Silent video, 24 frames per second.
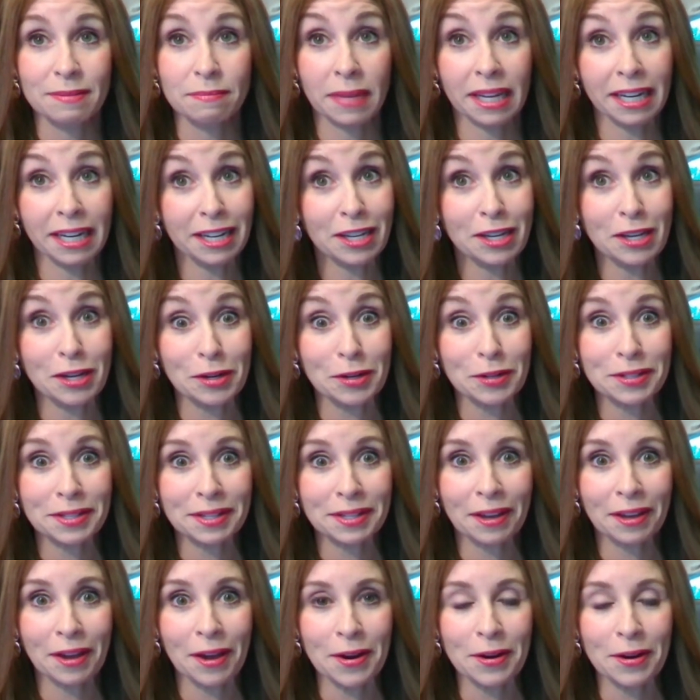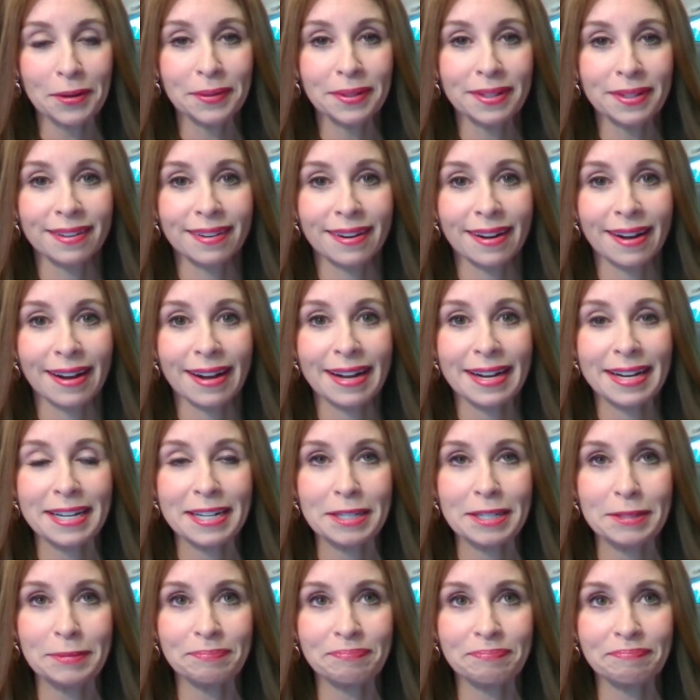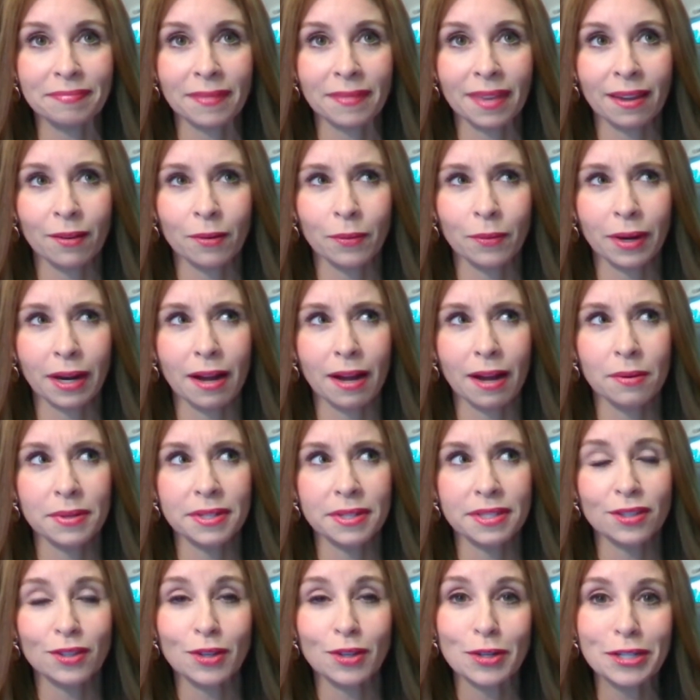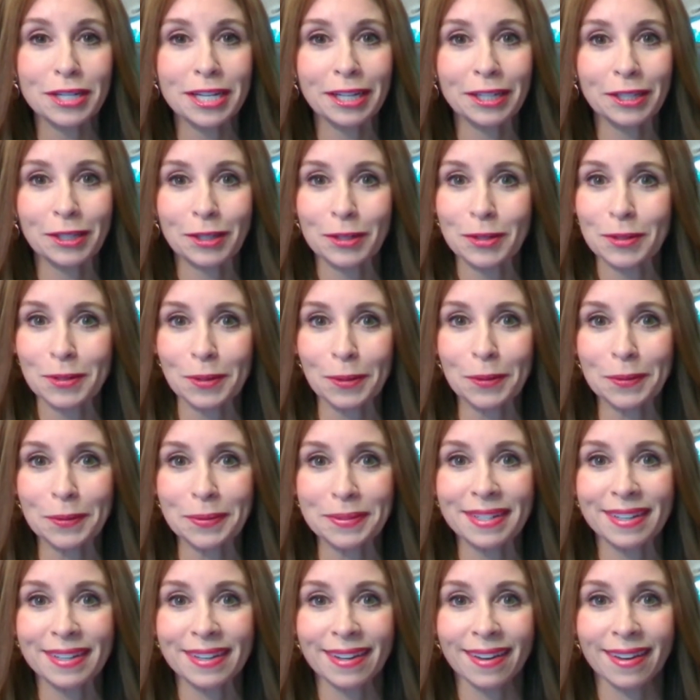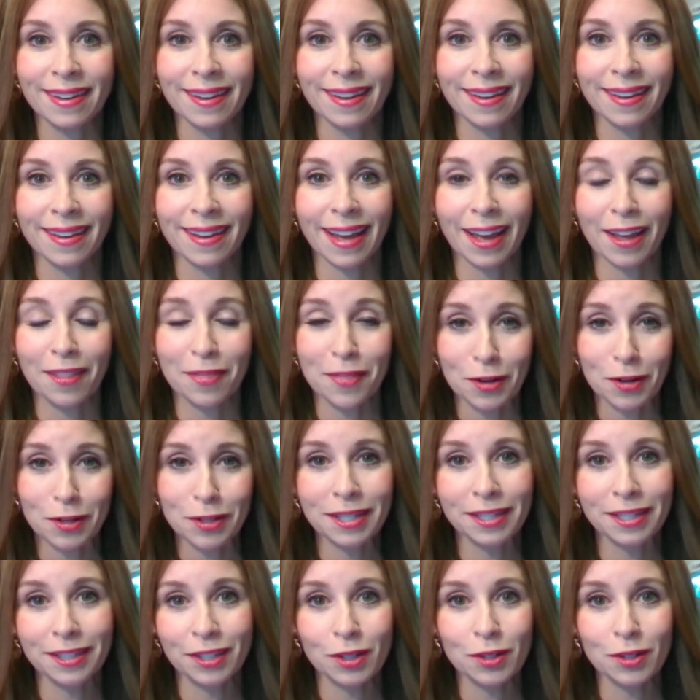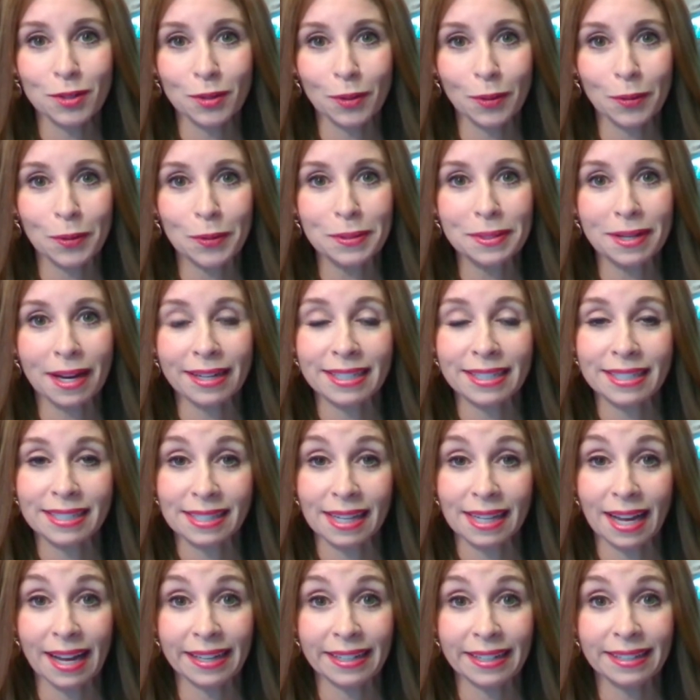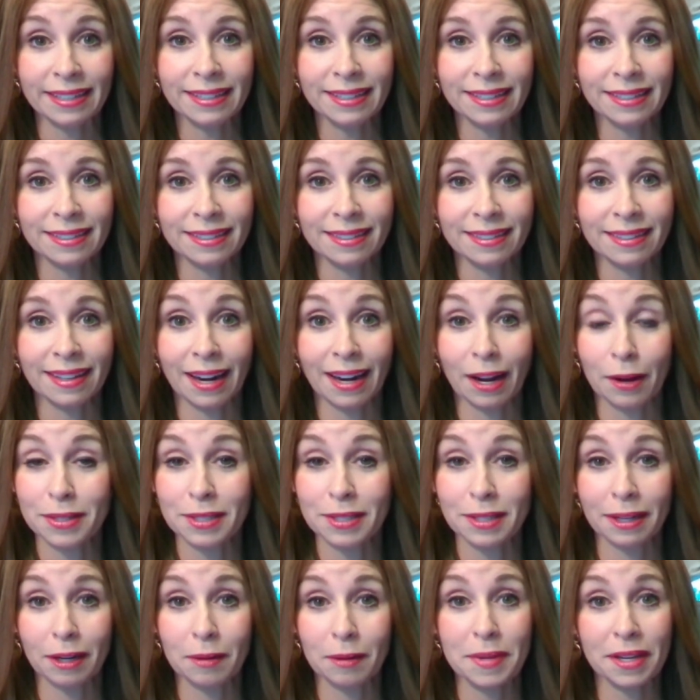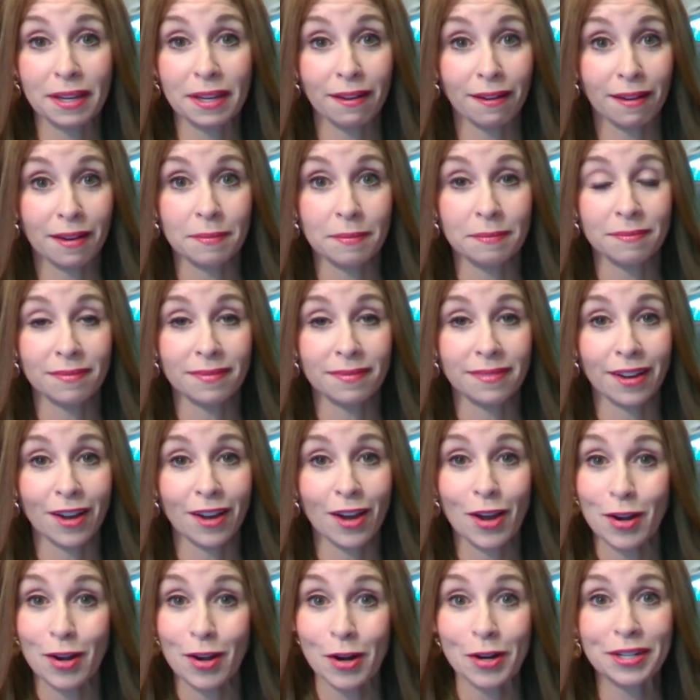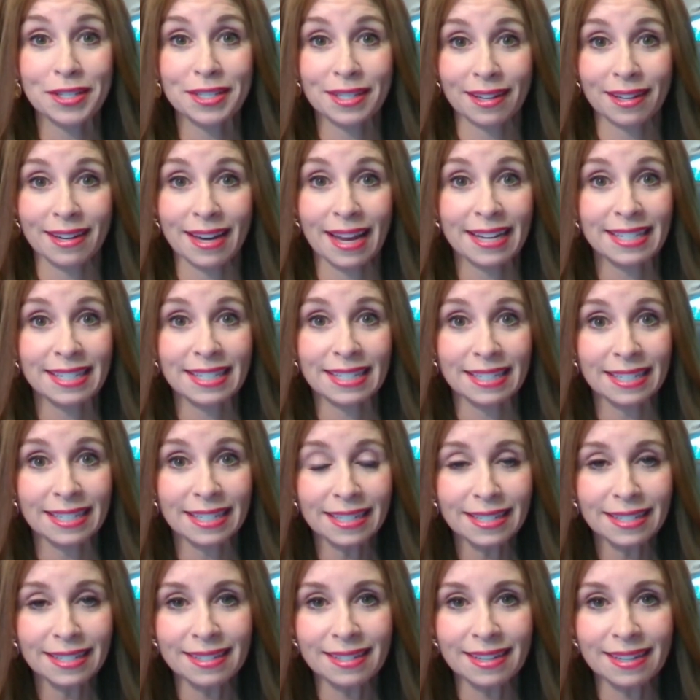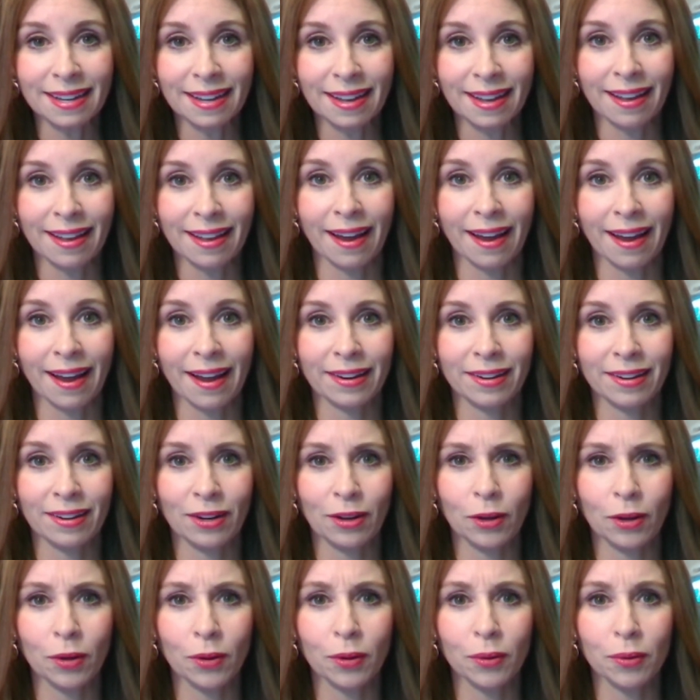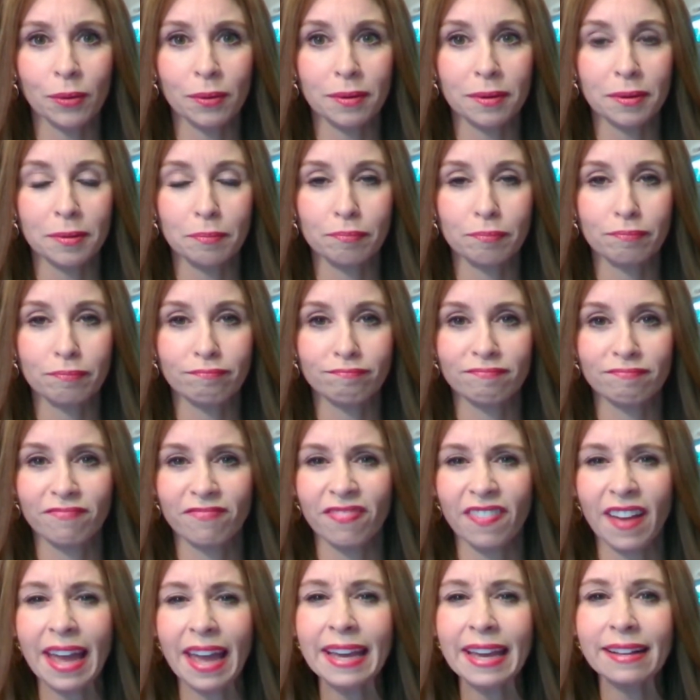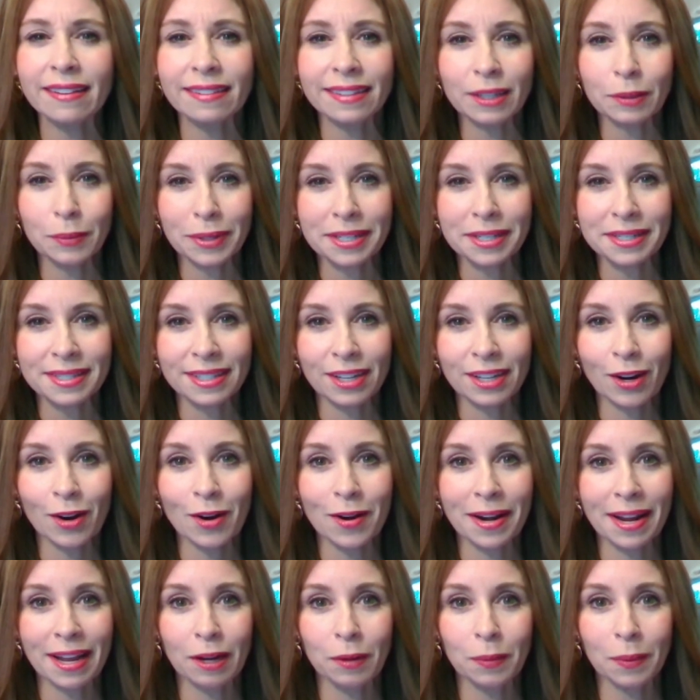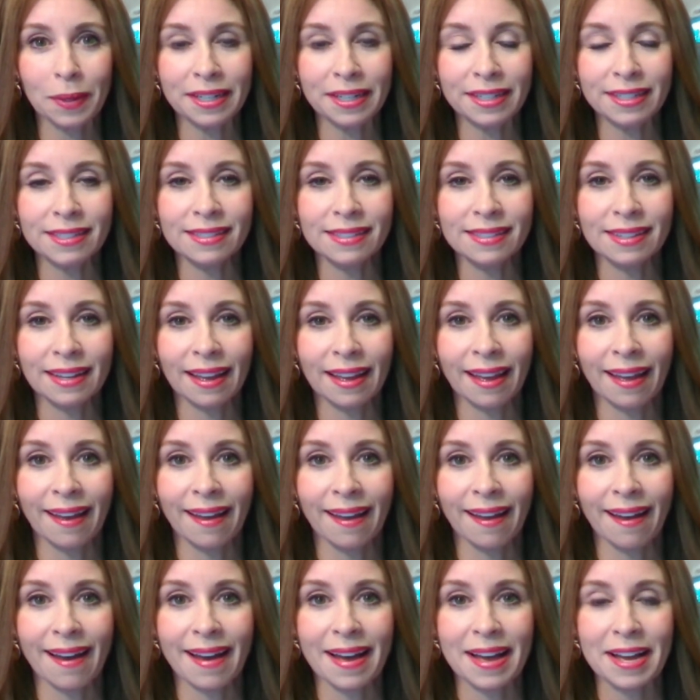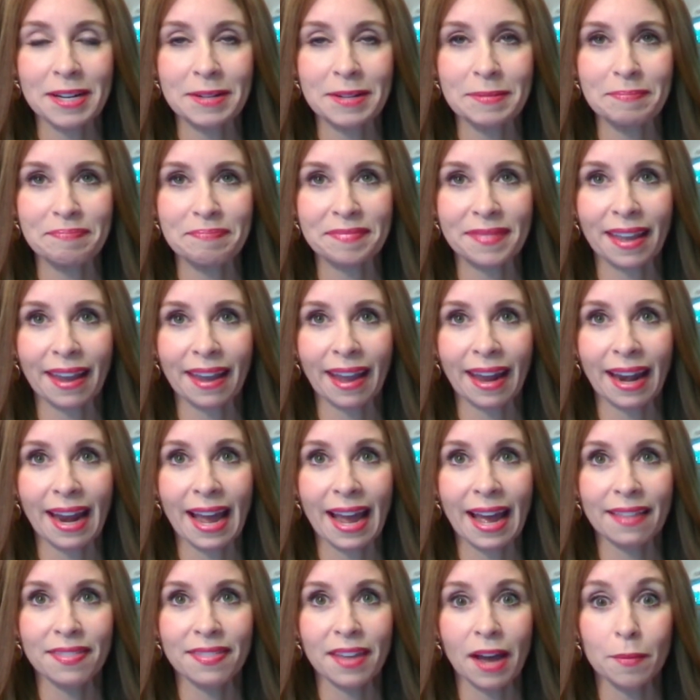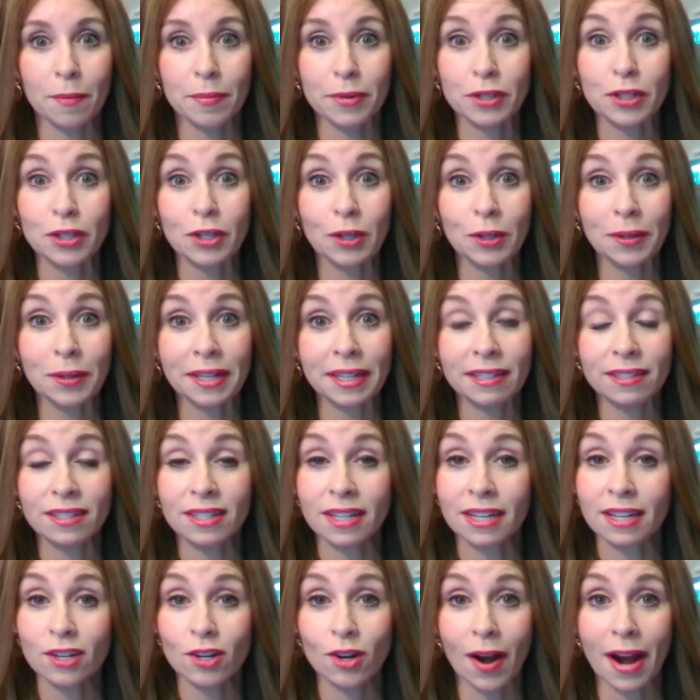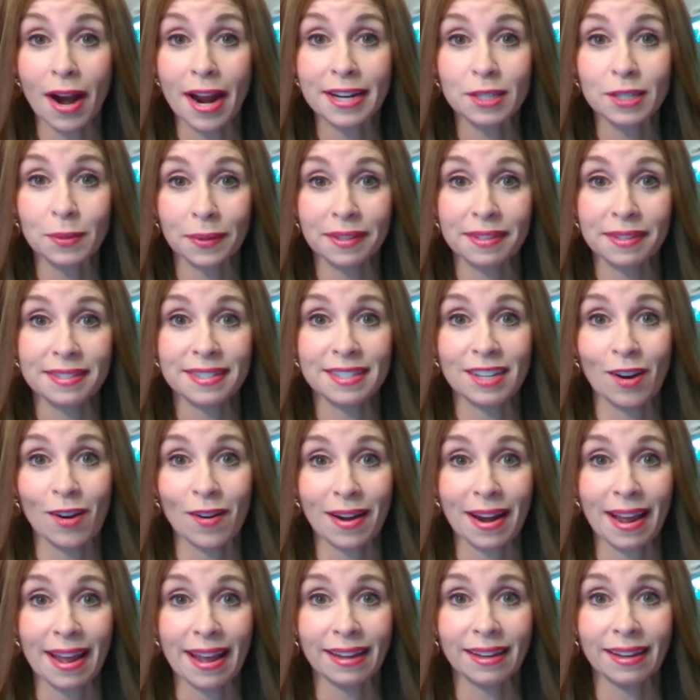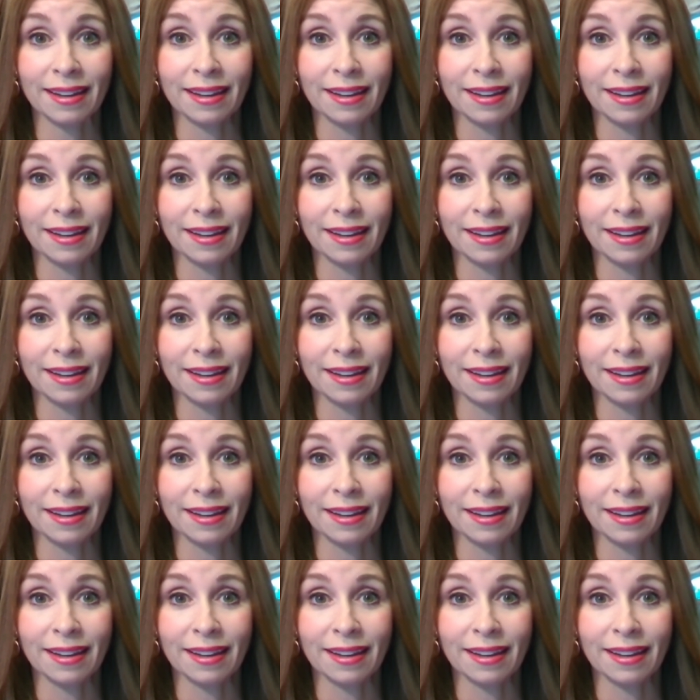many years ago when I was 13 years old. At 13 years old, I decided that I was going to become a nurse anesthetist. I knew vaguely what a CRNA was, and I had the opportunity to interact with a CRNA.